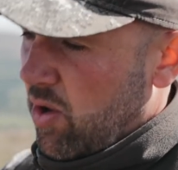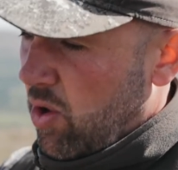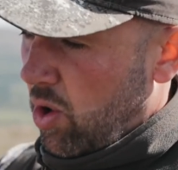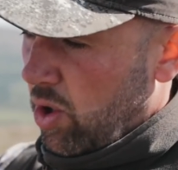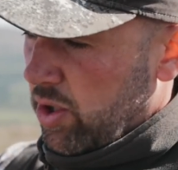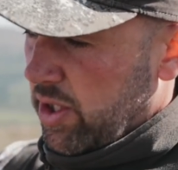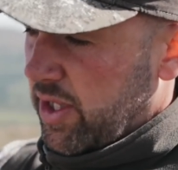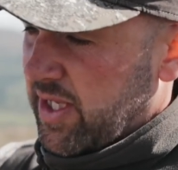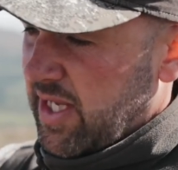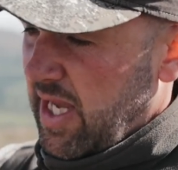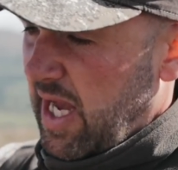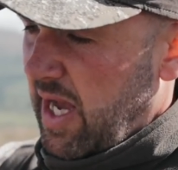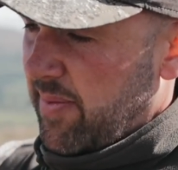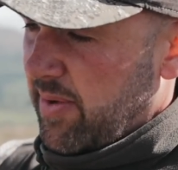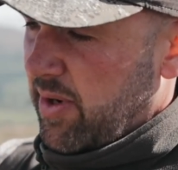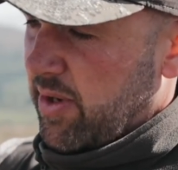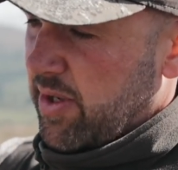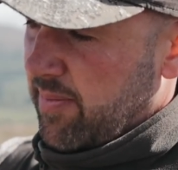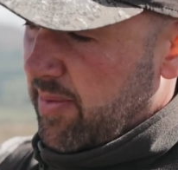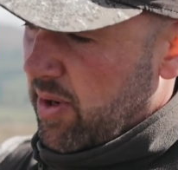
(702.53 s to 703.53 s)
holding the
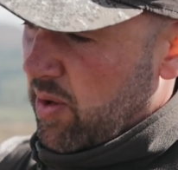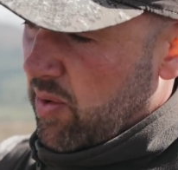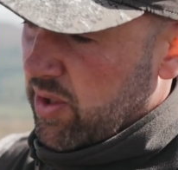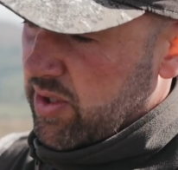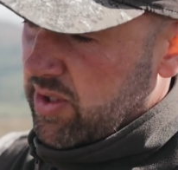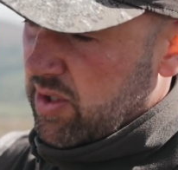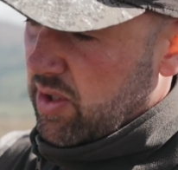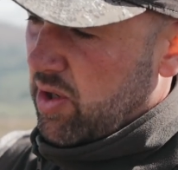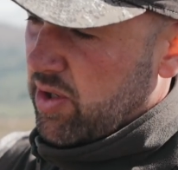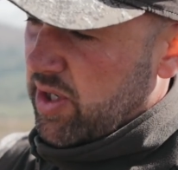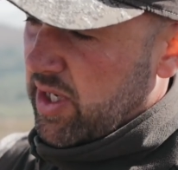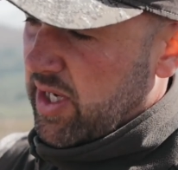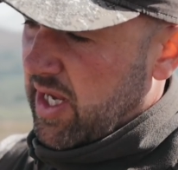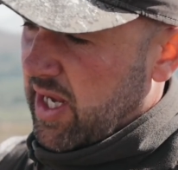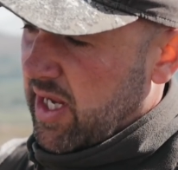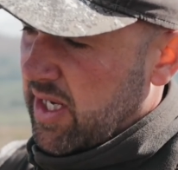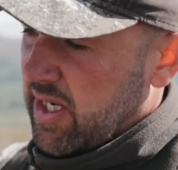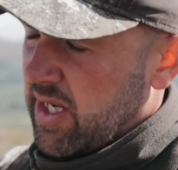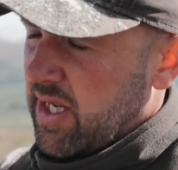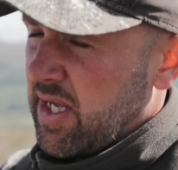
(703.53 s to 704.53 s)
carbon on the moors, locking
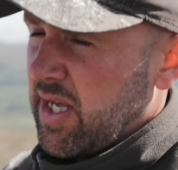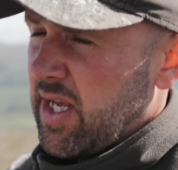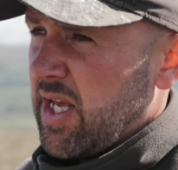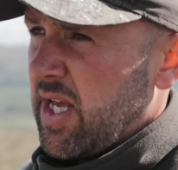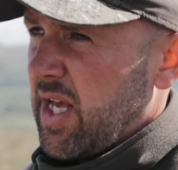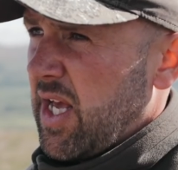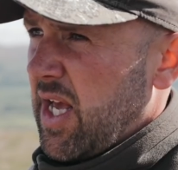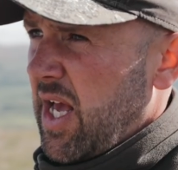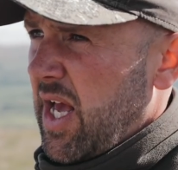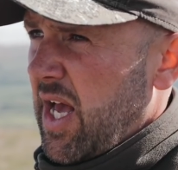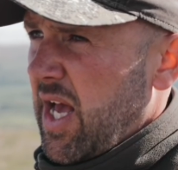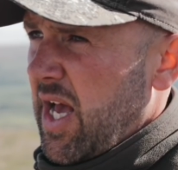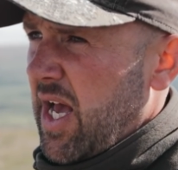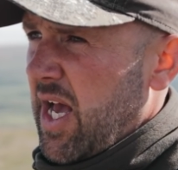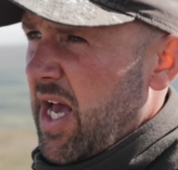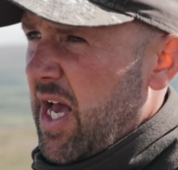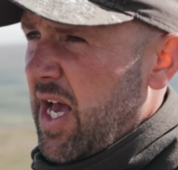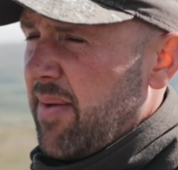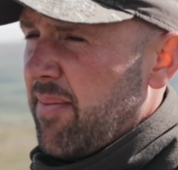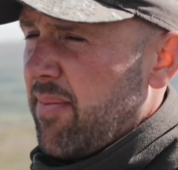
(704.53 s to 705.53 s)
it in.
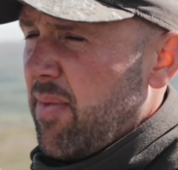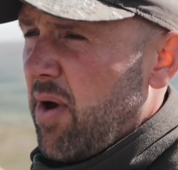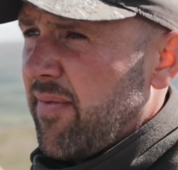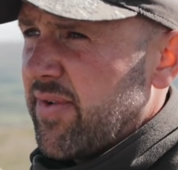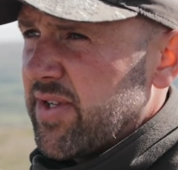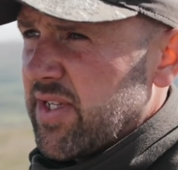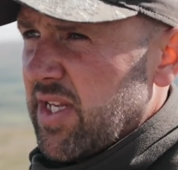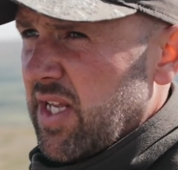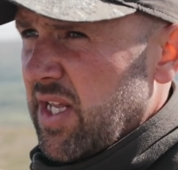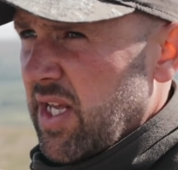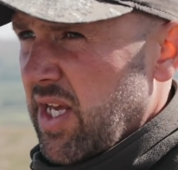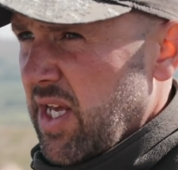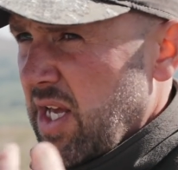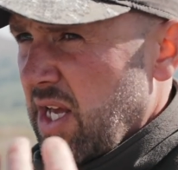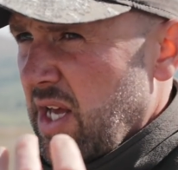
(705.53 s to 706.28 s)
Obviously,